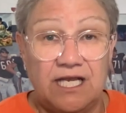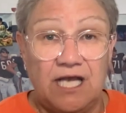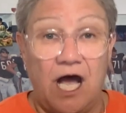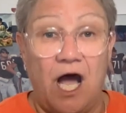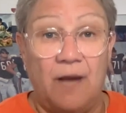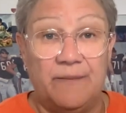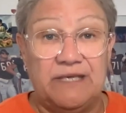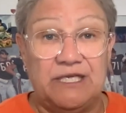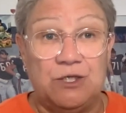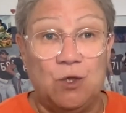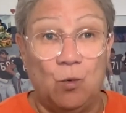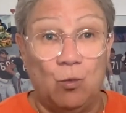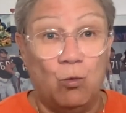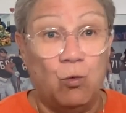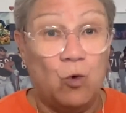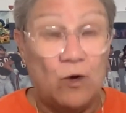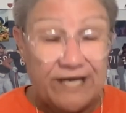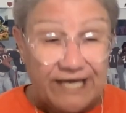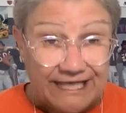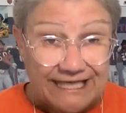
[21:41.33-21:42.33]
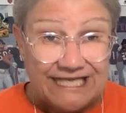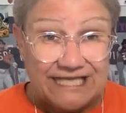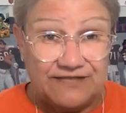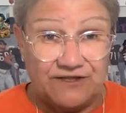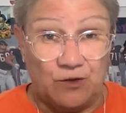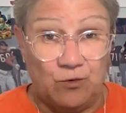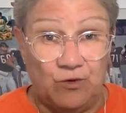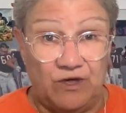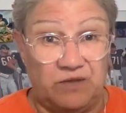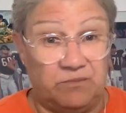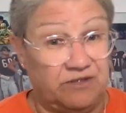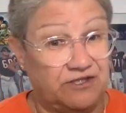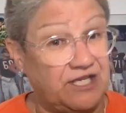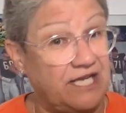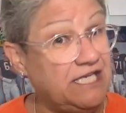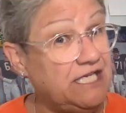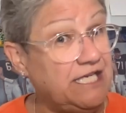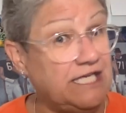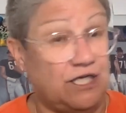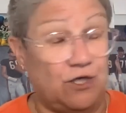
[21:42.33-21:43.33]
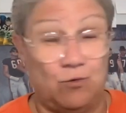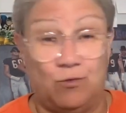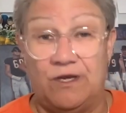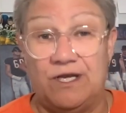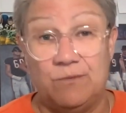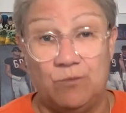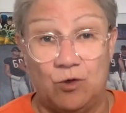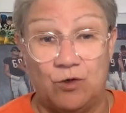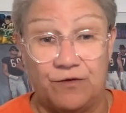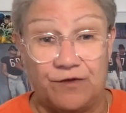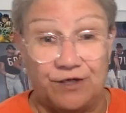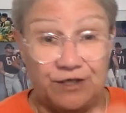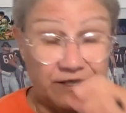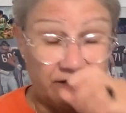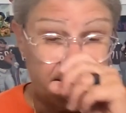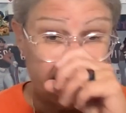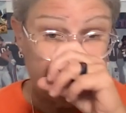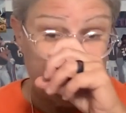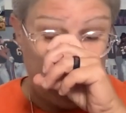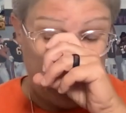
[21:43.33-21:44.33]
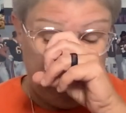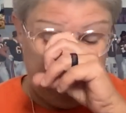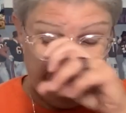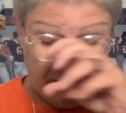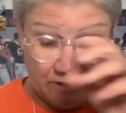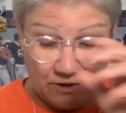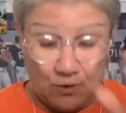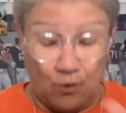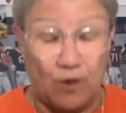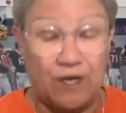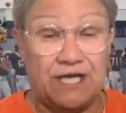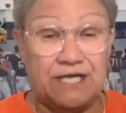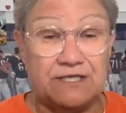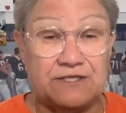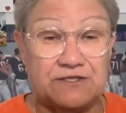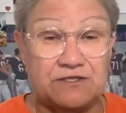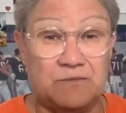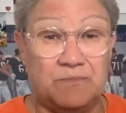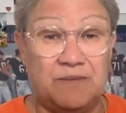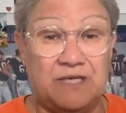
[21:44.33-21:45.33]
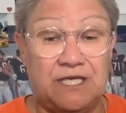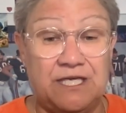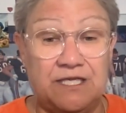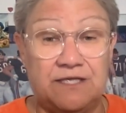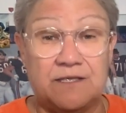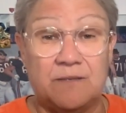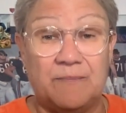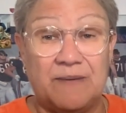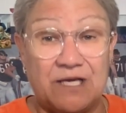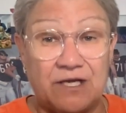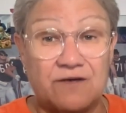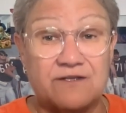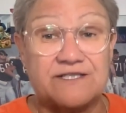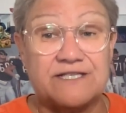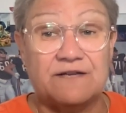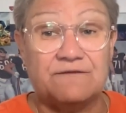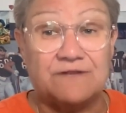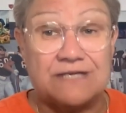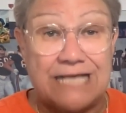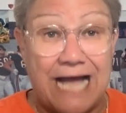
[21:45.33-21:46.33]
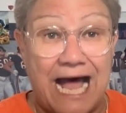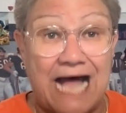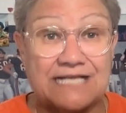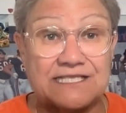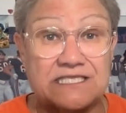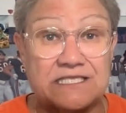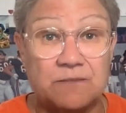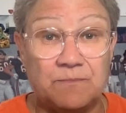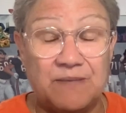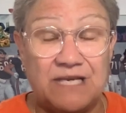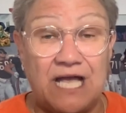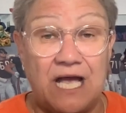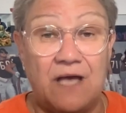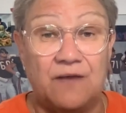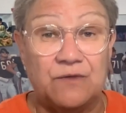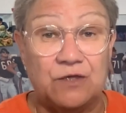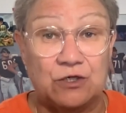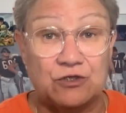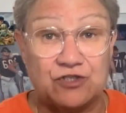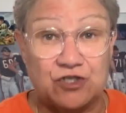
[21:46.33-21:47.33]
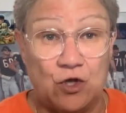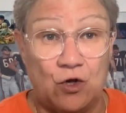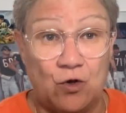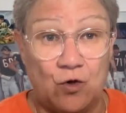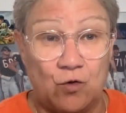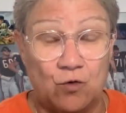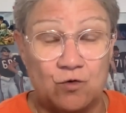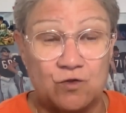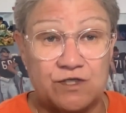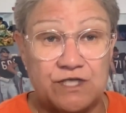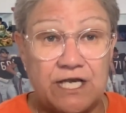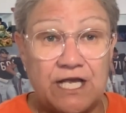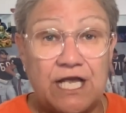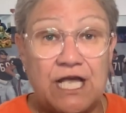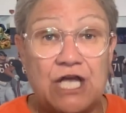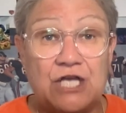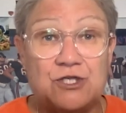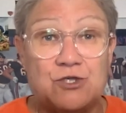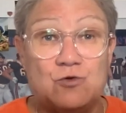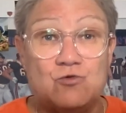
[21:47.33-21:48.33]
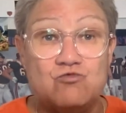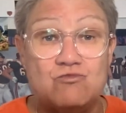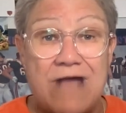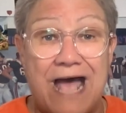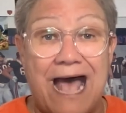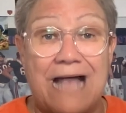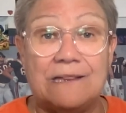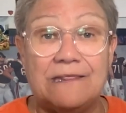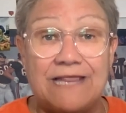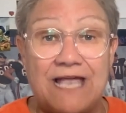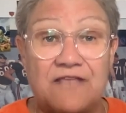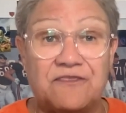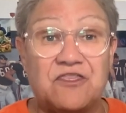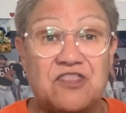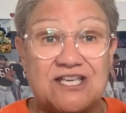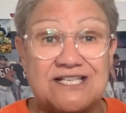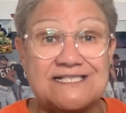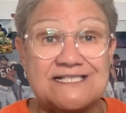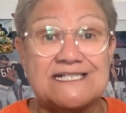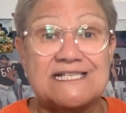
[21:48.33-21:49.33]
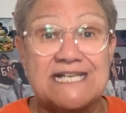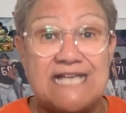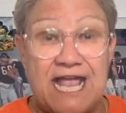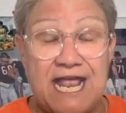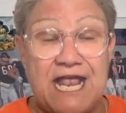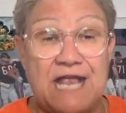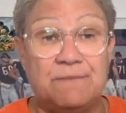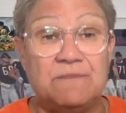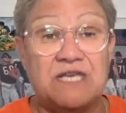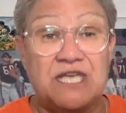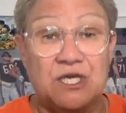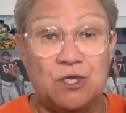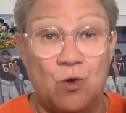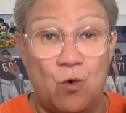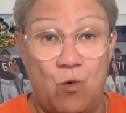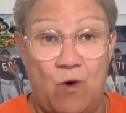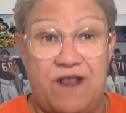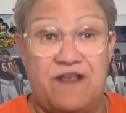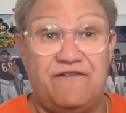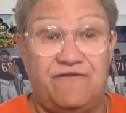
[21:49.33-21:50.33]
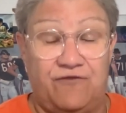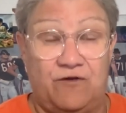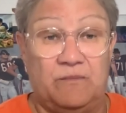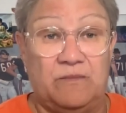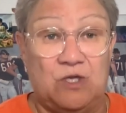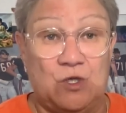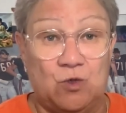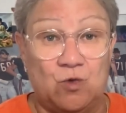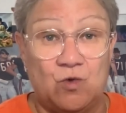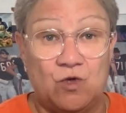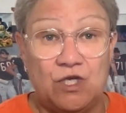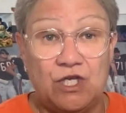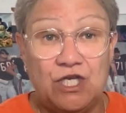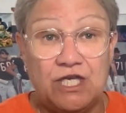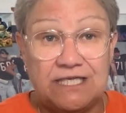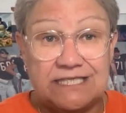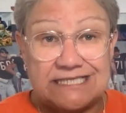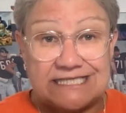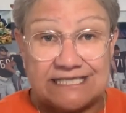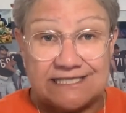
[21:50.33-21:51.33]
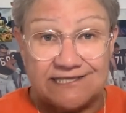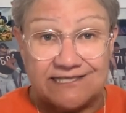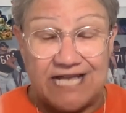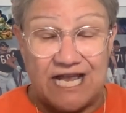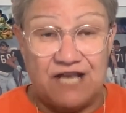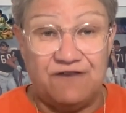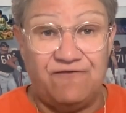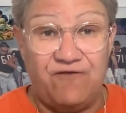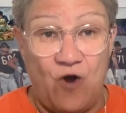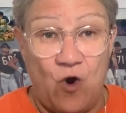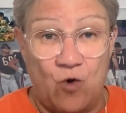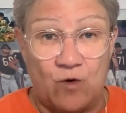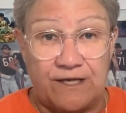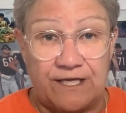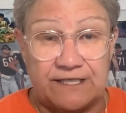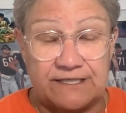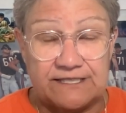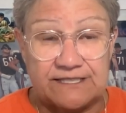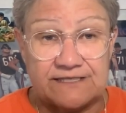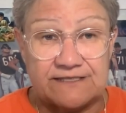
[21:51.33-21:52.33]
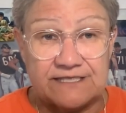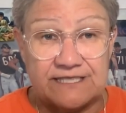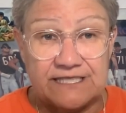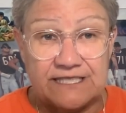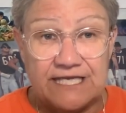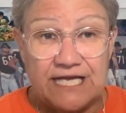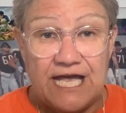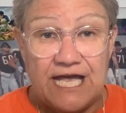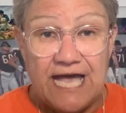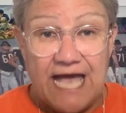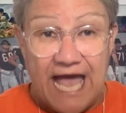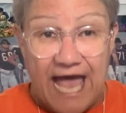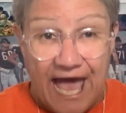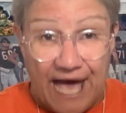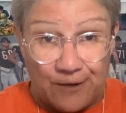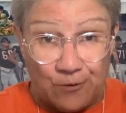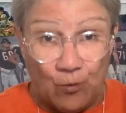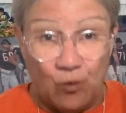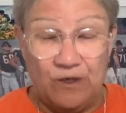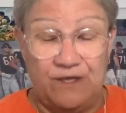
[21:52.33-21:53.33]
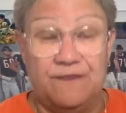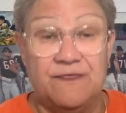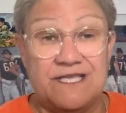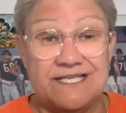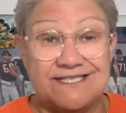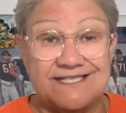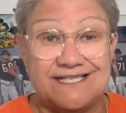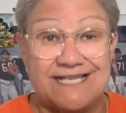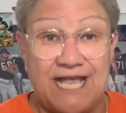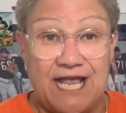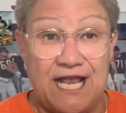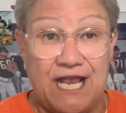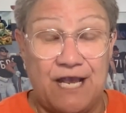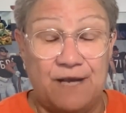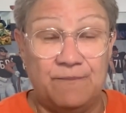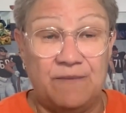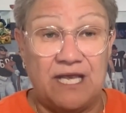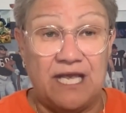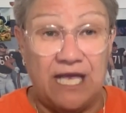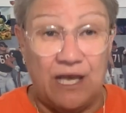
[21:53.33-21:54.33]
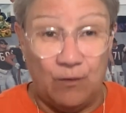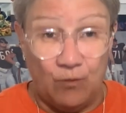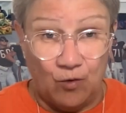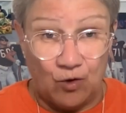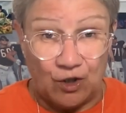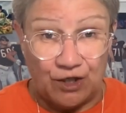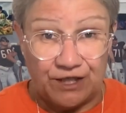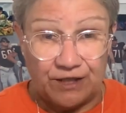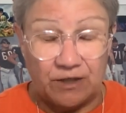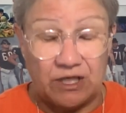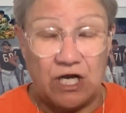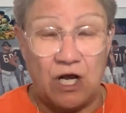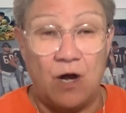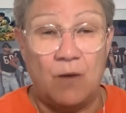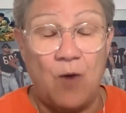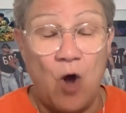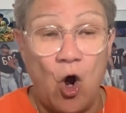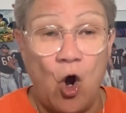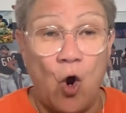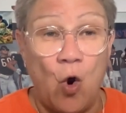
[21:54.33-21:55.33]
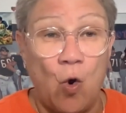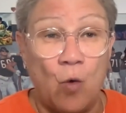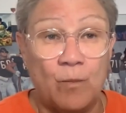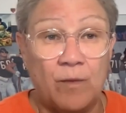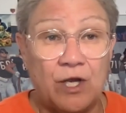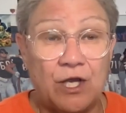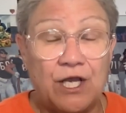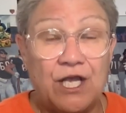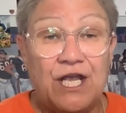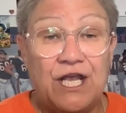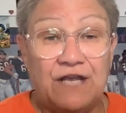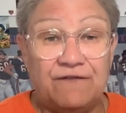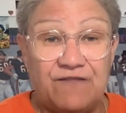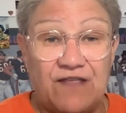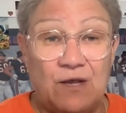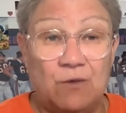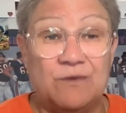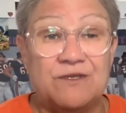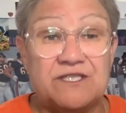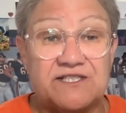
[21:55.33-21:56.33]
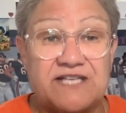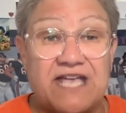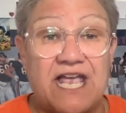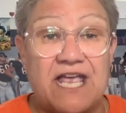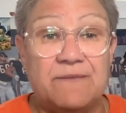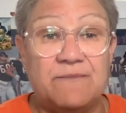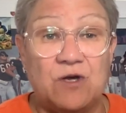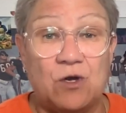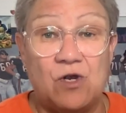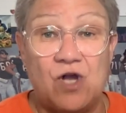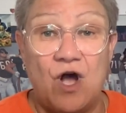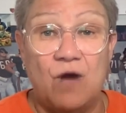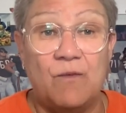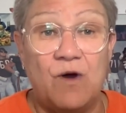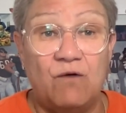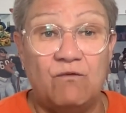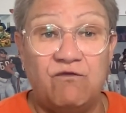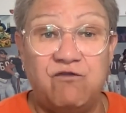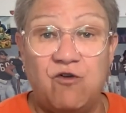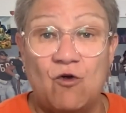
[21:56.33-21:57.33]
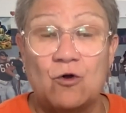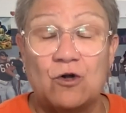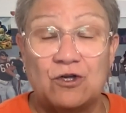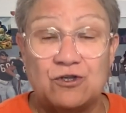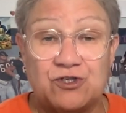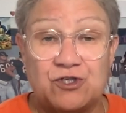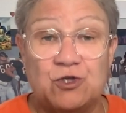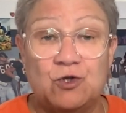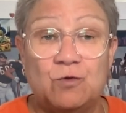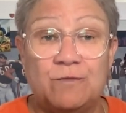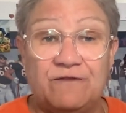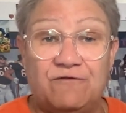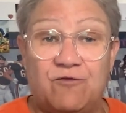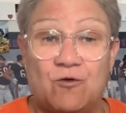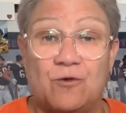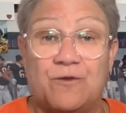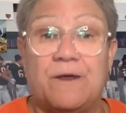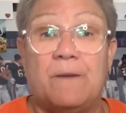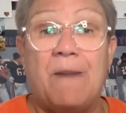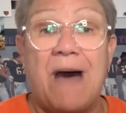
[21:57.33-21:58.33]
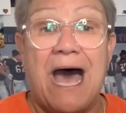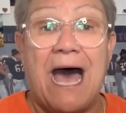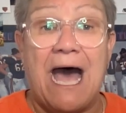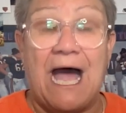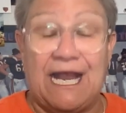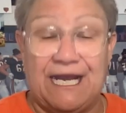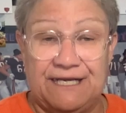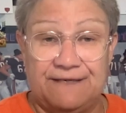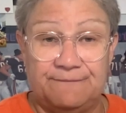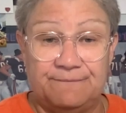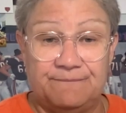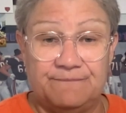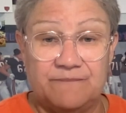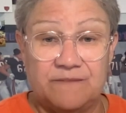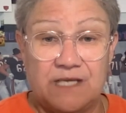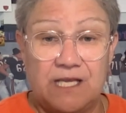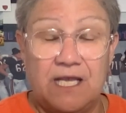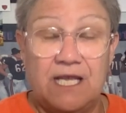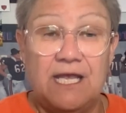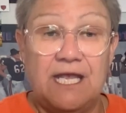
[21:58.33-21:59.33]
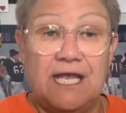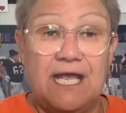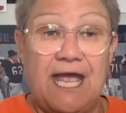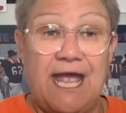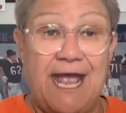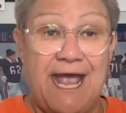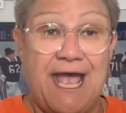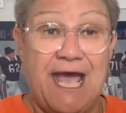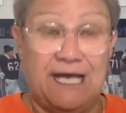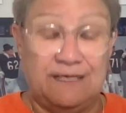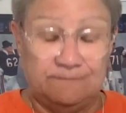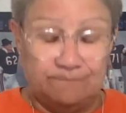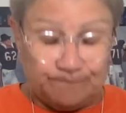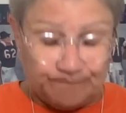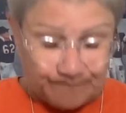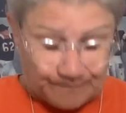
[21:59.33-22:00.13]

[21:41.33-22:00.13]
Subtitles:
I mean, we need the win, but they need it way more than us. So it's going to be, the Bears have got to be on their toes. Do not let this game get away from you. Stay focused and win this game, and we're going to come home. If they win this game, they'll come home 4-2 before the bye. And